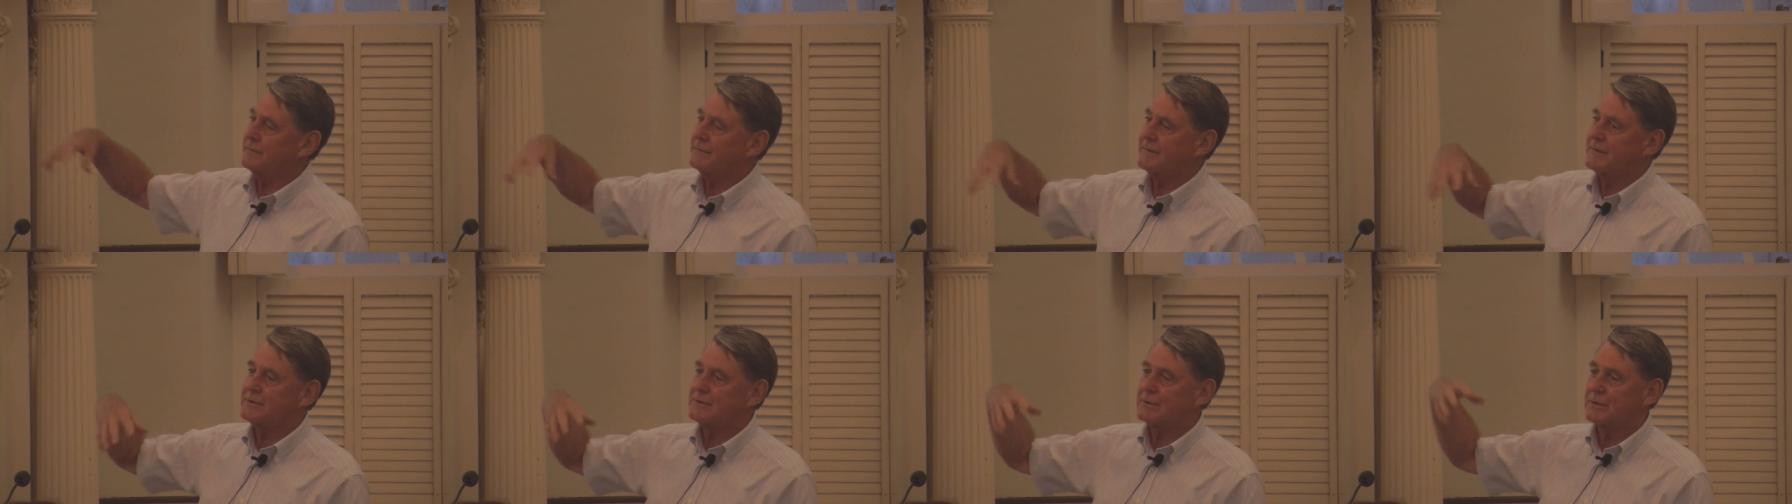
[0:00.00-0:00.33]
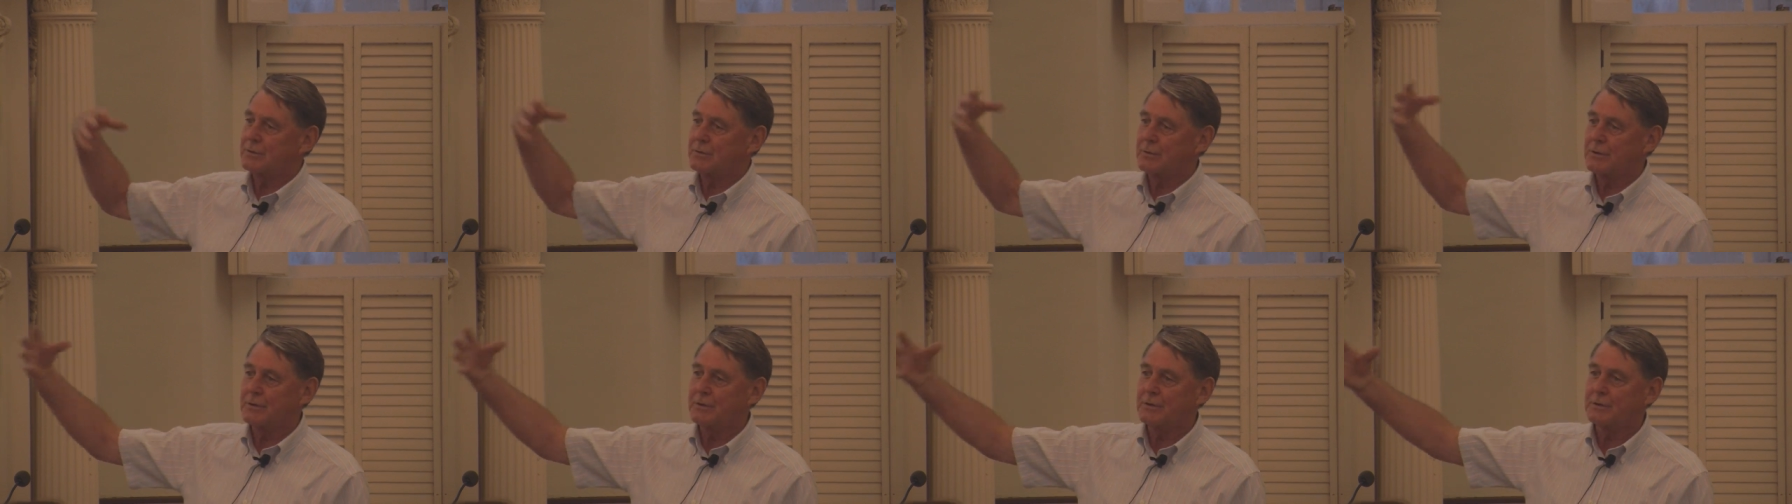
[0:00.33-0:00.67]

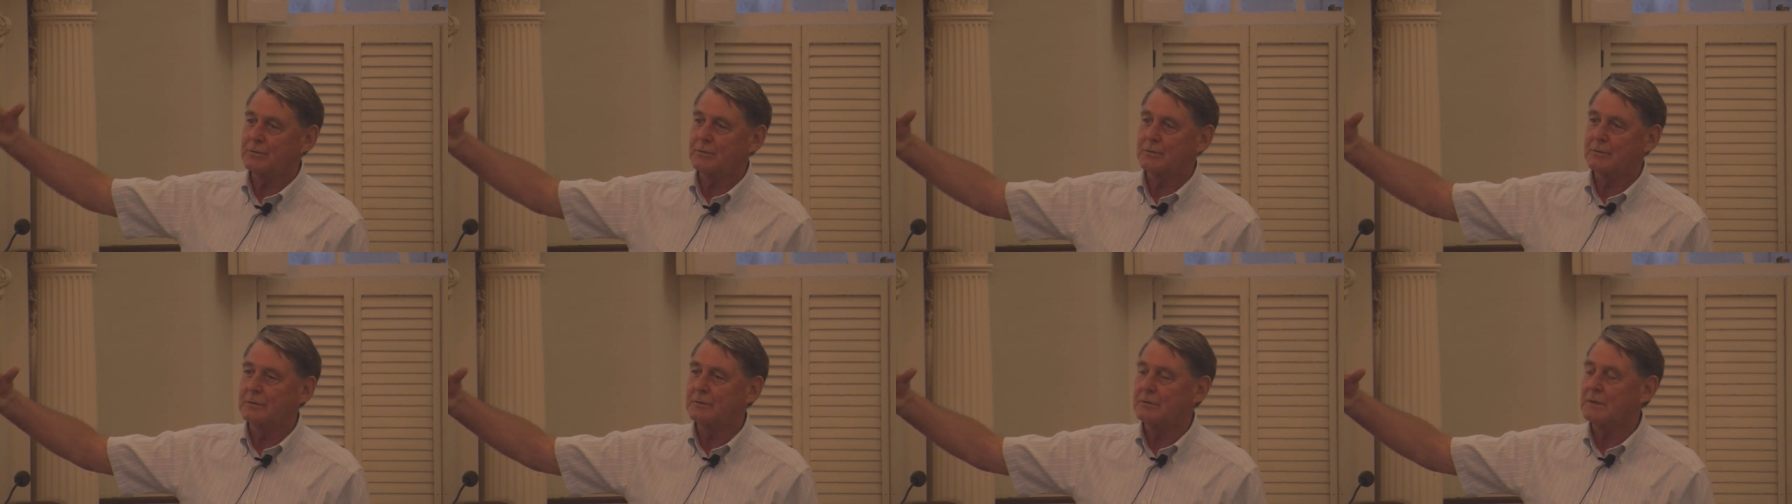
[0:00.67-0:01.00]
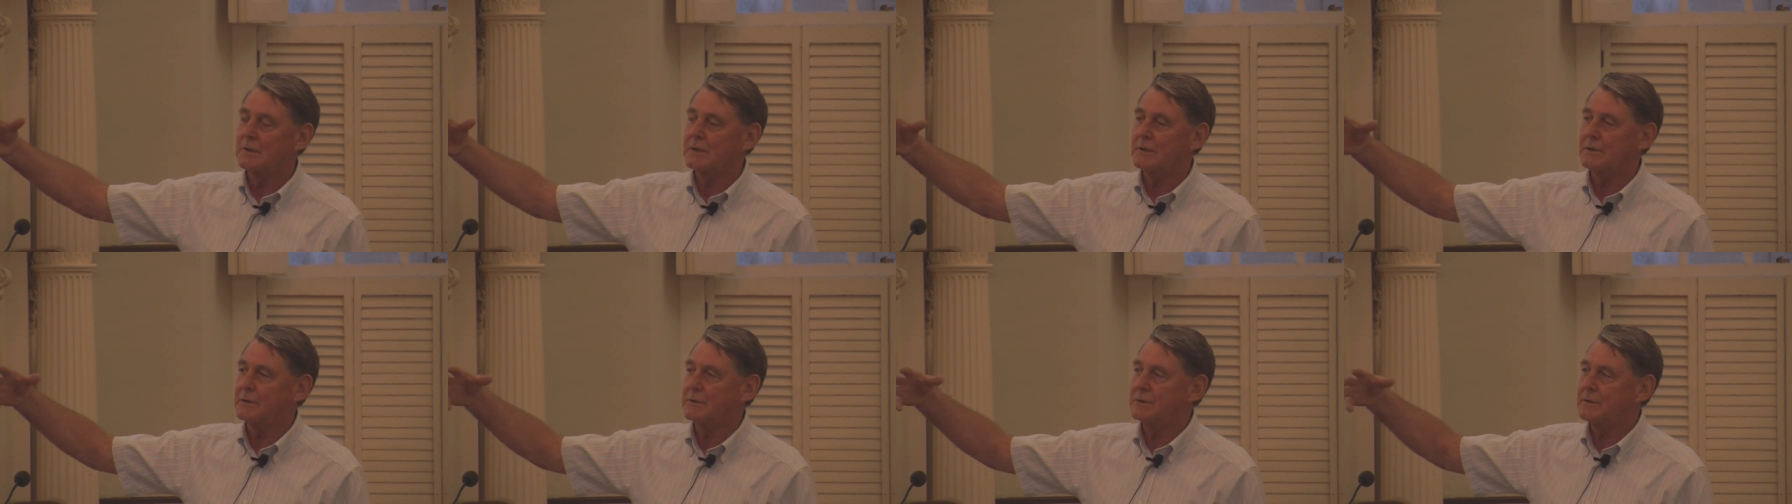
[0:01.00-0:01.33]
eventually turned into
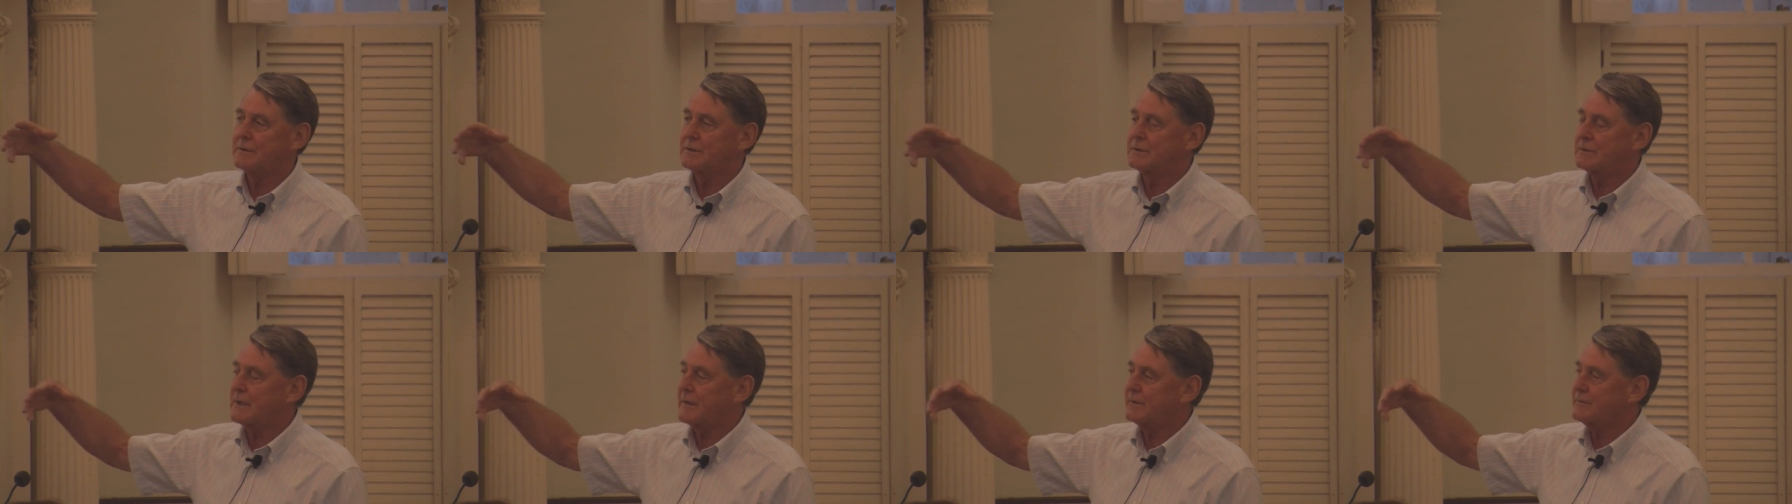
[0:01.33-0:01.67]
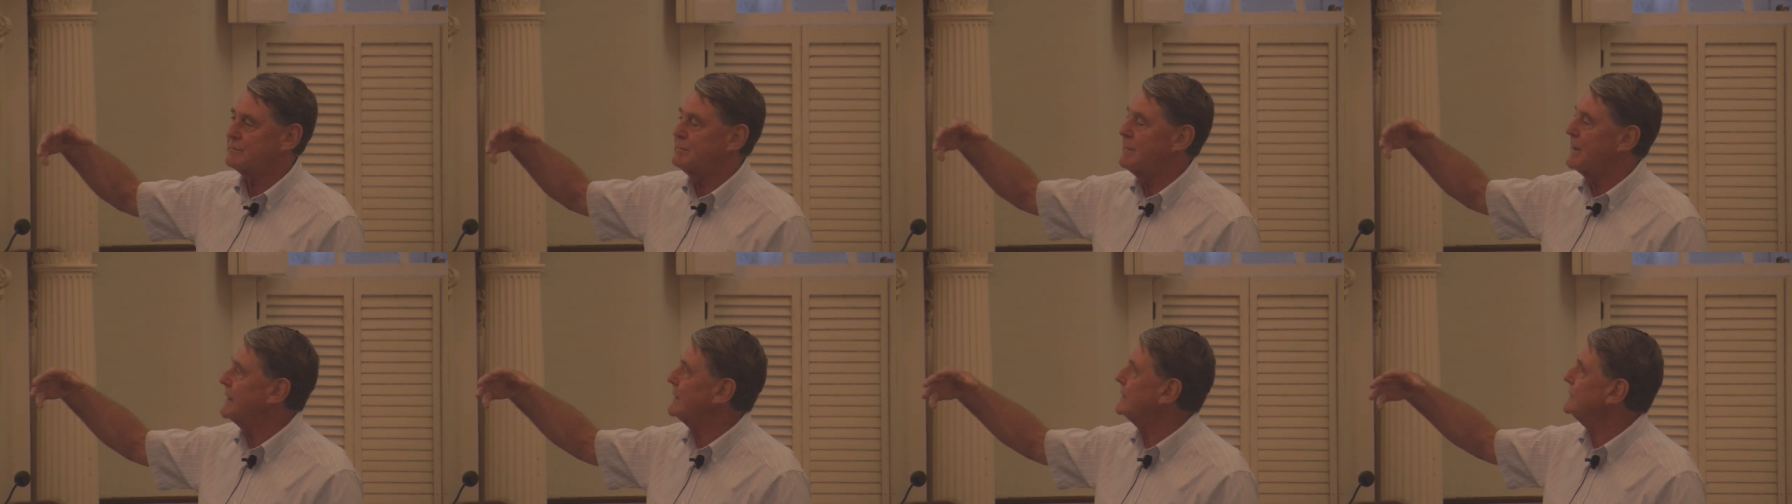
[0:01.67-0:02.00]
a, uh, the
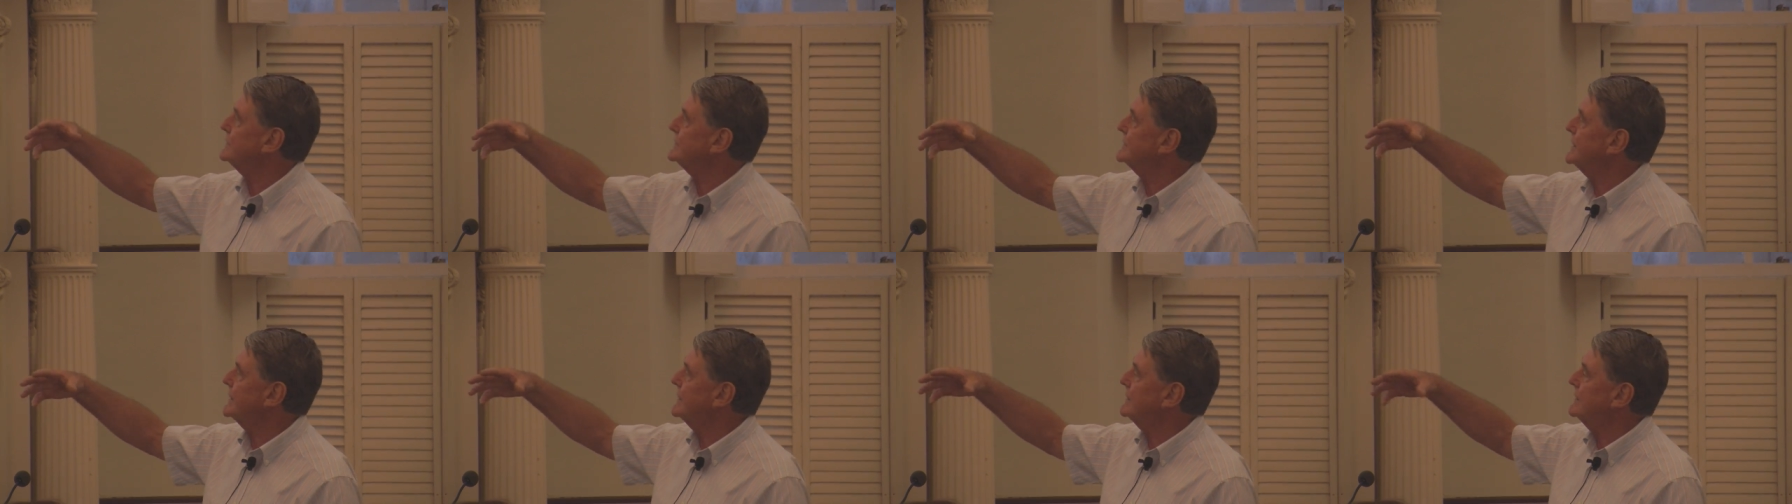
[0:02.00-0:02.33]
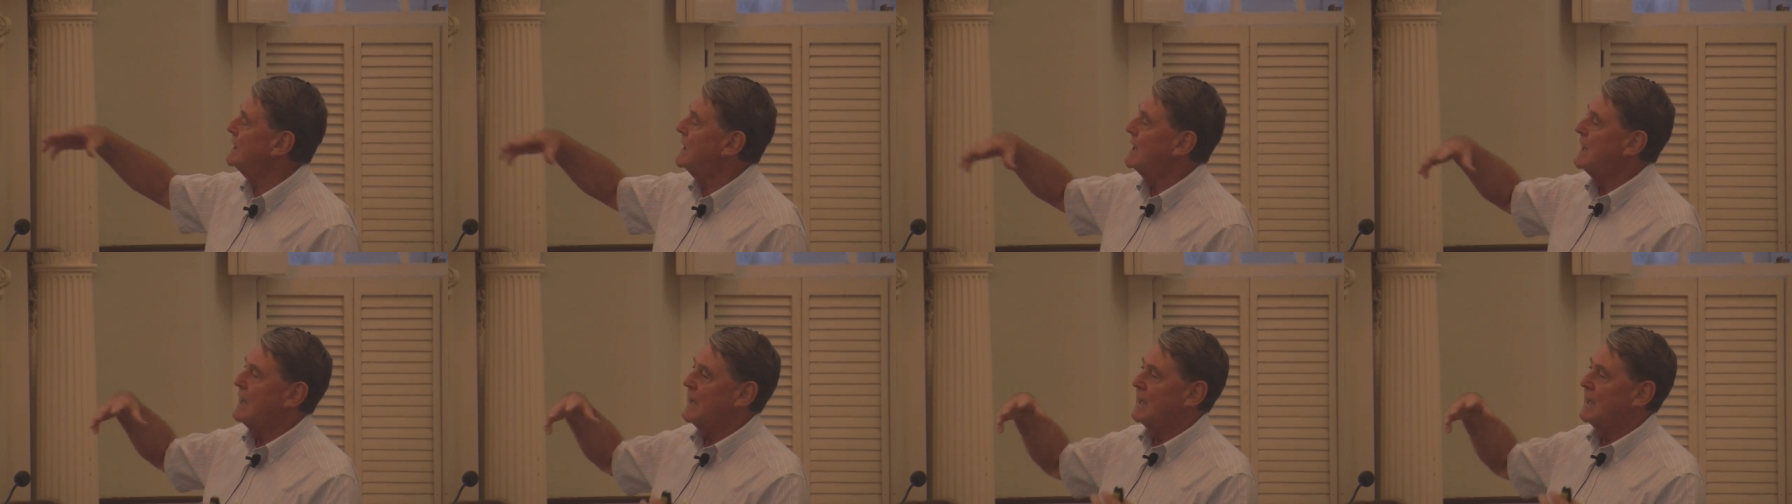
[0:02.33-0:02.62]
Tufts Medical Center,